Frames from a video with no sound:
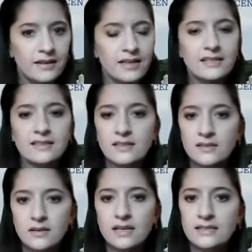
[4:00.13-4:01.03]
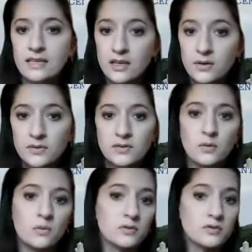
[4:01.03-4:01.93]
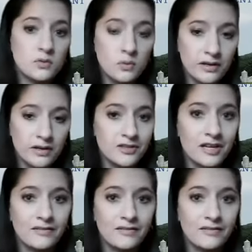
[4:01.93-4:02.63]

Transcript: is the use or storage of